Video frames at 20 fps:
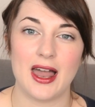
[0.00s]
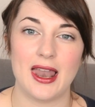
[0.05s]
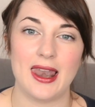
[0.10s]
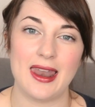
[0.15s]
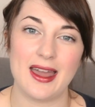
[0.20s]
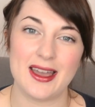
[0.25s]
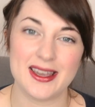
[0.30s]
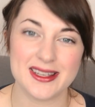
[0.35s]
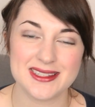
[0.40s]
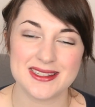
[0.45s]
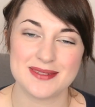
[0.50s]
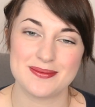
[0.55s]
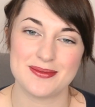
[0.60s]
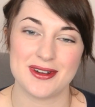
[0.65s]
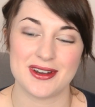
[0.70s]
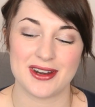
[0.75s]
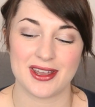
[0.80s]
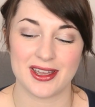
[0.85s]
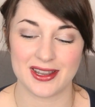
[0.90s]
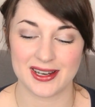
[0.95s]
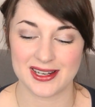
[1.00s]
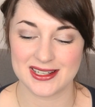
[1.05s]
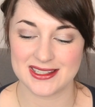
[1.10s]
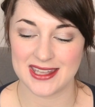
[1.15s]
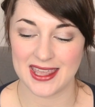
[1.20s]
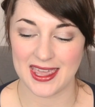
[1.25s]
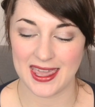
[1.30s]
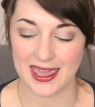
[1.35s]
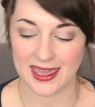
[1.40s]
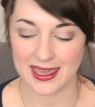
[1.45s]
Last
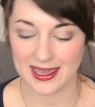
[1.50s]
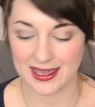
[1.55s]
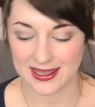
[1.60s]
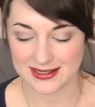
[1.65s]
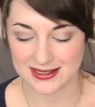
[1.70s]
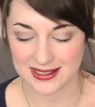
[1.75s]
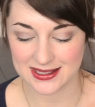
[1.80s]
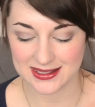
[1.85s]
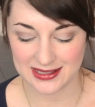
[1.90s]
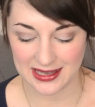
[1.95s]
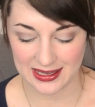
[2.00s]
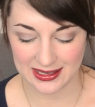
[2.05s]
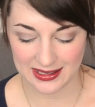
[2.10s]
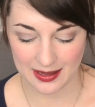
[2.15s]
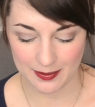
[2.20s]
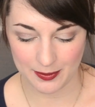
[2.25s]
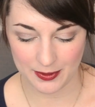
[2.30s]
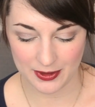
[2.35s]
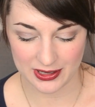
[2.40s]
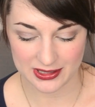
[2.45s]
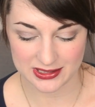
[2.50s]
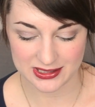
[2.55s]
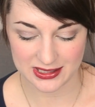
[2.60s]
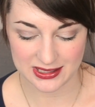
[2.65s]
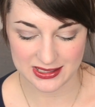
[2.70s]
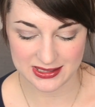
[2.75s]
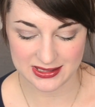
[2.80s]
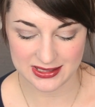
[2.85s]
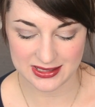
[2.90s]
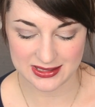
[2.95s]
product is a skincare product, and
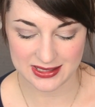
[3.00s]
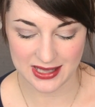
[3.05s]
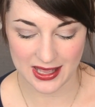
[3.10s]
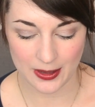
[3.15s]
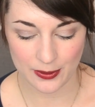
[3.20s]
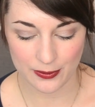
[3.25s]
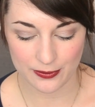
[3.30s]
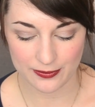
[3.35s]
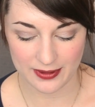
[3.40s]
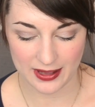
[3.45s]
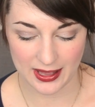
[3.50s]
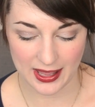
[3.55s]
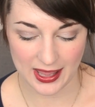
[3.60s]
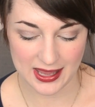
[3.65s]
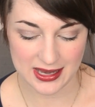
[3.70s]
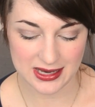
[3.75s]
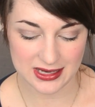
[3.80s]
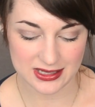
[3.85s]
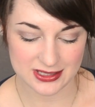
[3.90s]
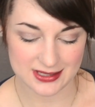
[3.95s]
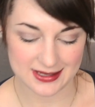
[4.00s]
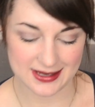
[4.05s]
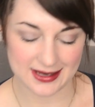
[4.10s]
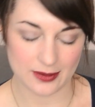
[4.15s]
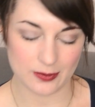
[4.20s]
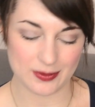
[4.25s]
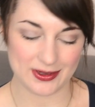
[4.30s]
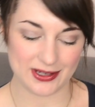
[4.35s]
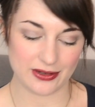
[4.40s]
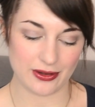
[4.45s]
this is Alpha H
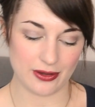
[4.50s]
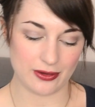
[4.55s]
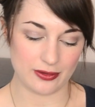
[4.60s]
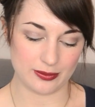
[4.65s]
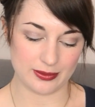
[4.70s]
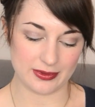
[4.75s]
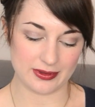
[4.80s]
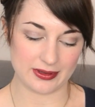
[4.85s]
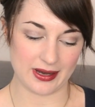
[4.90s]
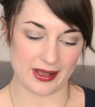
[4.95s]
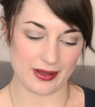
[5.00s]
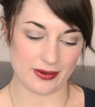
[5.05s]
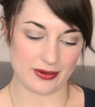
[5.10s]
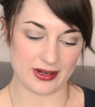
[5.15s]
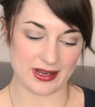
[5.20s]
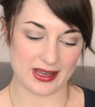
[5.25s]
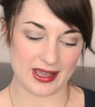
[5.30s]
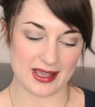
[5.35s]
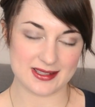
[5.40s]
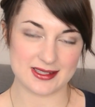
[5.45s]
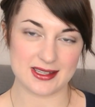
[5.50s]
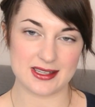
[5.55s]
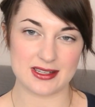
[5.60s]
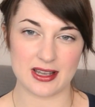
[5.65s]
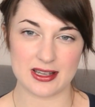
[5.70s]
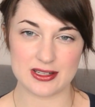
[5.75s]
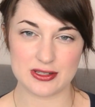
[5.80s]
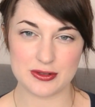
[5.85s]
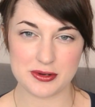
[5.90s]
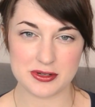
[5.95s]
Liquid Gold with glycolic acid.
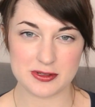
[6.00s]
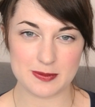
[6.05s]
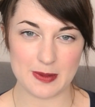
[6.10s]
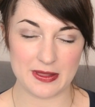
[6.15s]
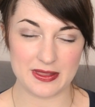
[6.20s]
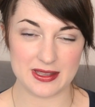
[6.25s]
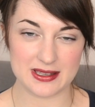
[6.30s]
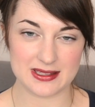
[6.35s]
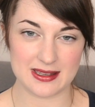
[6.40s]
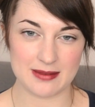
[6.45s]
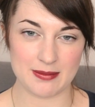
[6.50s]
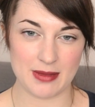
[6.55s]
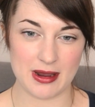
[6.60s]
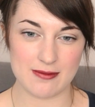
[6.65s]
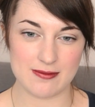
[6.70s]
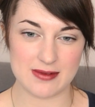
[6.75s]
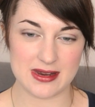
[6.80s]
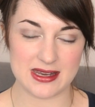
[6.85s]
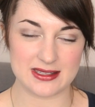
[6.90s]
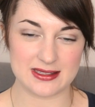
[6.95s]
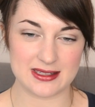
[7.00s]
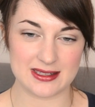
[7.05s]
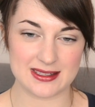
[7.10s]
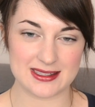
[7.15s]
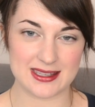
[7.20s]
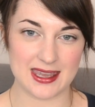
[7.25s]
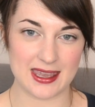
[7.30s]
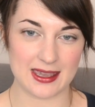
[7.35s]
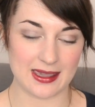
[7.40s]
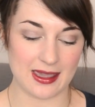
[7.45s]
I talked about this in my recent
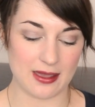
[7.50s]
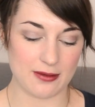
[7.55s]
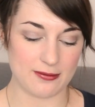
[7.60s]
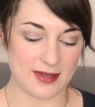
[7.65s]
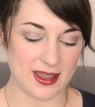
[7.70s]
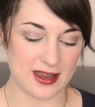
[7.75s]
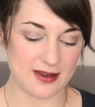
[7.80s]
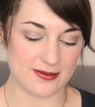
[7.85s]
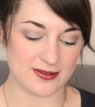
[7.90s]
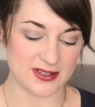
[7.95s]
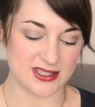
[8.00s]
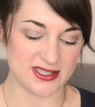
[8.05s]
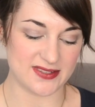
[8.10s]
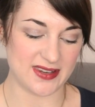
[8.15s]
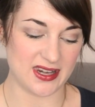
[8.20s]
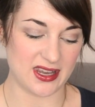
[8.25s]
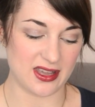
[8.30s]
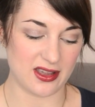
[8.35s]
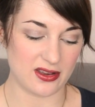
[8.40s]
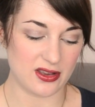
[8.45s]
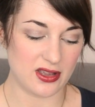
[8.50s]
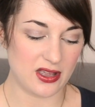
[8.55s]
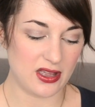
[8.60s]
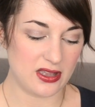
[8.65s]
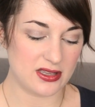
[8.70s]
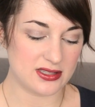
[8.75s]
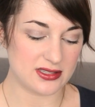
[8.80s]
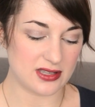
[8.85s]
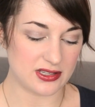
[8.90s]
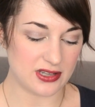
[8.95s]
skincare favourites video,
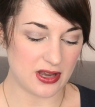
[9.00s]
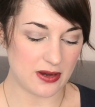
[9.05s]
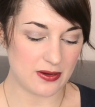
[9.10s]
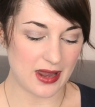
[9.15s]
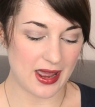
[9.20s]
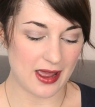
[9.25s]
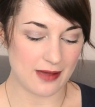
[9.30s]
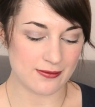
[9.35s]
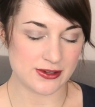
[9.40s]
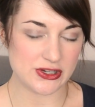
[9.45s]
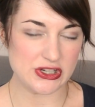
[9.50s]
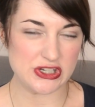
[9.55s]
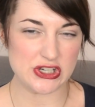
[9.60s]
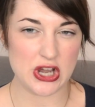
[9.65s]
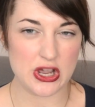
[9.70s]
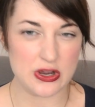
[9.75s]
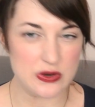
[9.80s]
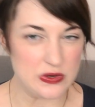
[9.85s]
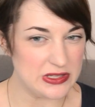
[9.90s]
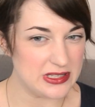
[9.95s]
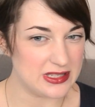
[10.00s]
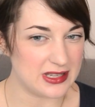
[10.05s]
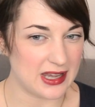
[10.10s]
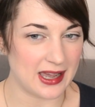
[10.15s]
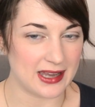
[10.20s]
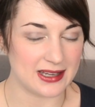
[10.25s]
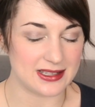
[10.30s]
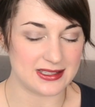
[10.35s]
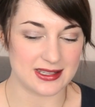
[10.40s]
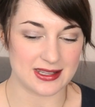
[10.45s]
so I don't have loads to
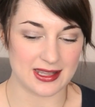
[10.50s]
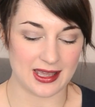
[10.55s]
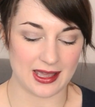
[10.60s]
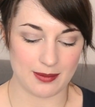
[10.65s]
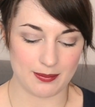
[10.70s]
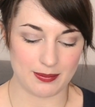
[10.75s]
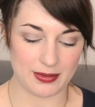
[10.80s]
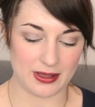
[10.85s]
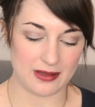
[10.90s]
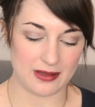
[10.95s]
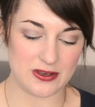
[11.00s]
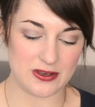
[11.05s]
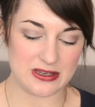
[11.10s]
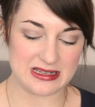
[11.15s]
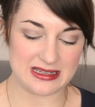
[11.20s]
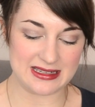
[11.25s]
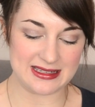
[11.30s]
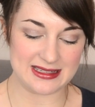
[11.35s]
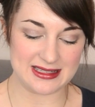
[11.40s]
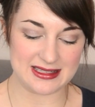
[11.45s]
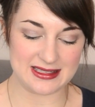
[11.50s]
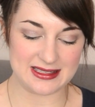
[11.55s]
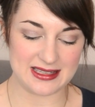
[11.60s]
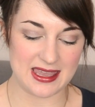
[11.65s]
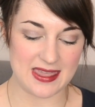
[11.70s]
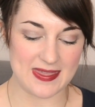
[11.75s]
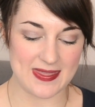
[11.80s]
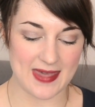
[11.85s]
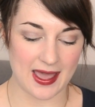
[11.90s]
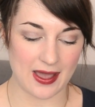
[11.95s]
add to that, but didn't
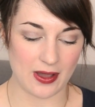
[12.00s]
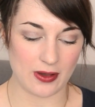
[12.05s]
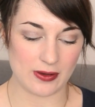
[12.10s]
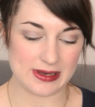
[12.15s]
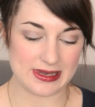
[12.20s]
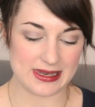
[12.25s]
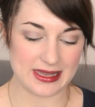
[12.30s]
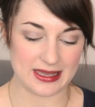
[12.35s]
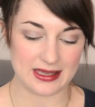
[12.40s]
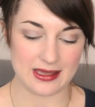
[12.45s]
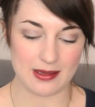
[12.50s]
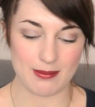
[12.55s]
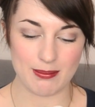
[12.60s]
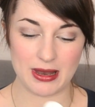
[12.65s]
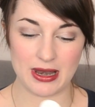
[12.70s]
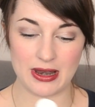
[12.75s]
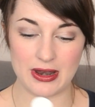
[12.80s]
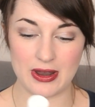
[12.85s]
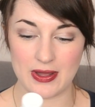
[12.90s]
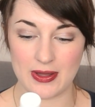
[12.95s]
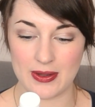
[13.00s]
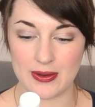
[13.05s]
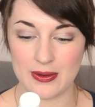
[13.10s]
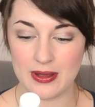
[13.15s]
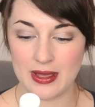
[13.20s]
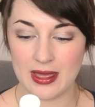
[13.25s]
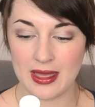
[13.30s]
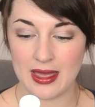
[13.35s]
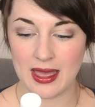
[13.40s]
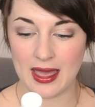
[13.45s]
see that, I'll link it below.
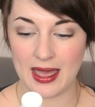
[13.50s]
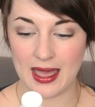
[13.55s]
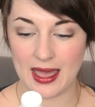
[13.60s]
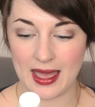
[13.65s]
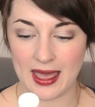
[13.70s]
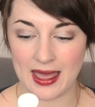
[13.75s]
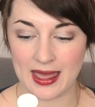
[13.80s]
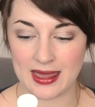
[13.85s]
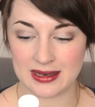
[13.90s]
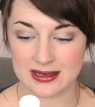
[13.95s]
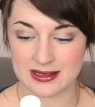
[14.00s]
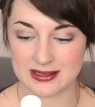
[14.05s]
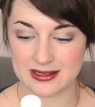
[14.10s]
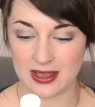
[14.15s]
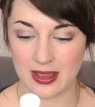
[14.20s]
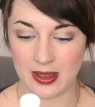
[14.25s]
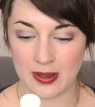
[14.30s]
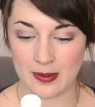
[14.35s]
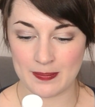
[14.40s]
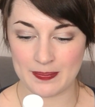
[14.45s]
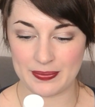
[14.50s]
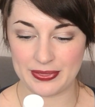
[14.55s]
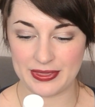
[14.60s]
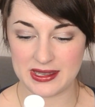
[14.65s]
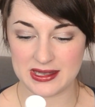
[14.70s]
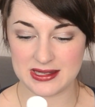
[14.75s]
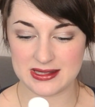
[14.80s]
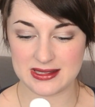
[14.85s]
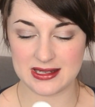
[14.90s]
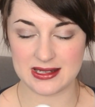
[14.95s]
And
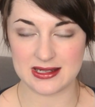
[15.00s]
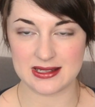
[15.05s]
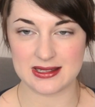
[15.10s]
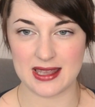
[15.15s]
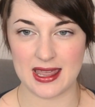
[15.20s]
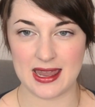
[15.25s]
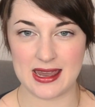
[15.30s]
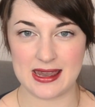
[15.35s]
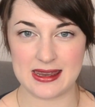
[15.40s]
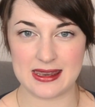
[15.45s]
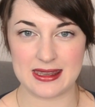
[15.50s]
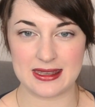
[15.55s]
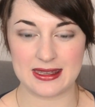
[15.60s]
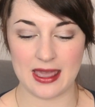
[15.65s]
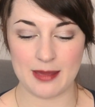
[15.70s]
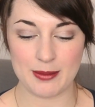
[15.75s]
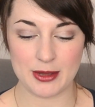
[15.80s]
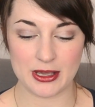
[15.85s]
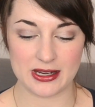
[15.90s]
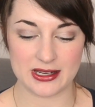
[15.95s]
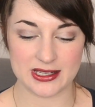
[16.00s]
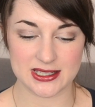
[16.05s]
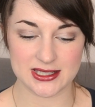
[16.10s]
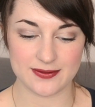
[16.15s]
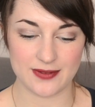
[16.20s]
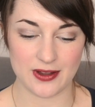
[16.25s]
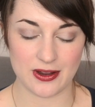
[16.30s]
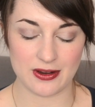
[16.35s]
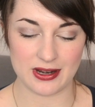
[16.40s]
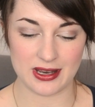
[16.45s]
this is a chemical
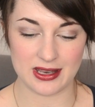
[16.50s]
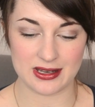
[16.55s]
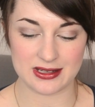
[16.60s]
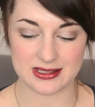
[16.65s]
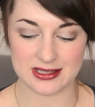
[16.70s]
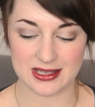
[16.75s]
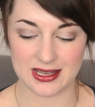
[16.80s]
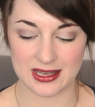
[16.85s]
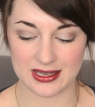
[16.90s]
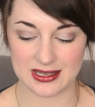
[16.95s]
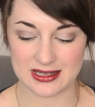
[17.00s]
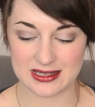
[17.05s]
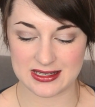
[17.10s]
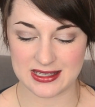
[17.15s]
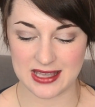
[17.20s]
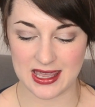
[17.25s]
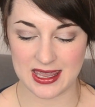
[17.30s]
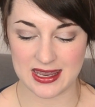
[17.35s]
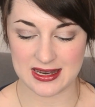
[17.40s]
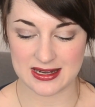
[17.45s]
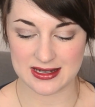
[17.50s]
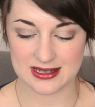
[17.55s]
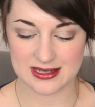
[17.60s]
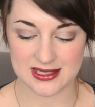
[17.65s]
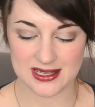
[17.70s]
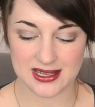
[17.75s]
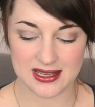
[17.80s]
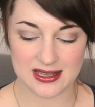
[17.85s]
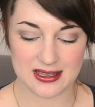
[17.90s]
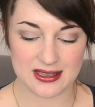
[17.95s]
exfoliant. It
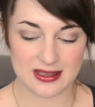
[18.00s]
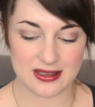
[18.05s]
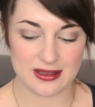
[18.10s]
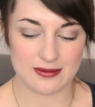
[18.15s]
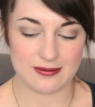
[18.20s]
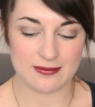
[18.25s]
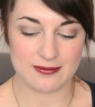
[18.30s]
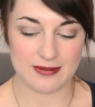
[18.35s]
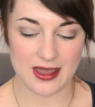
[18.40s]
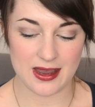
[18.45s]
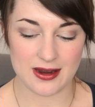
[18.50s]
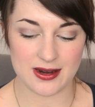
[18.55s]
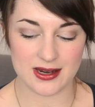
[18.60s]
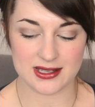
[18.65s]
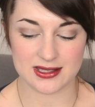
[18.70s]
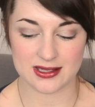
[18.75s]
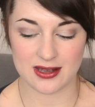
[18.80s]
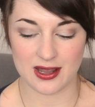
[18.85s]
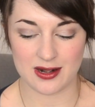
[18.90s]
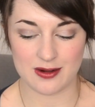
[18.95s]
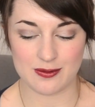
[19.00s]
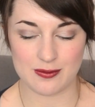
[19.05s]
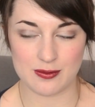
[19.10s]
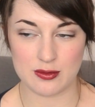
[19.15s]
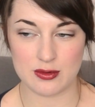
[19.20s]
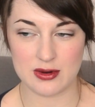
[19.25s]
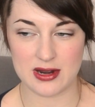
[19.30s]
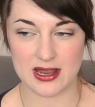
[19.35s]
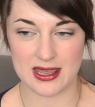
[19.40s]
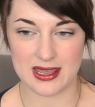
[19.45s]
contains various kind
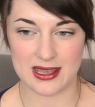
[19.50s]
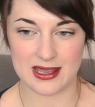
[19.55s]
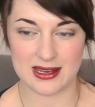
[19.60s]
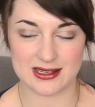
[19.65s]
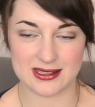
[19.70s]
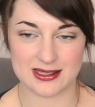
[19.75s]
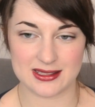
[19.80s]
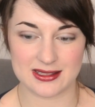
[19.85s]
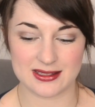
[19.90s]
of weird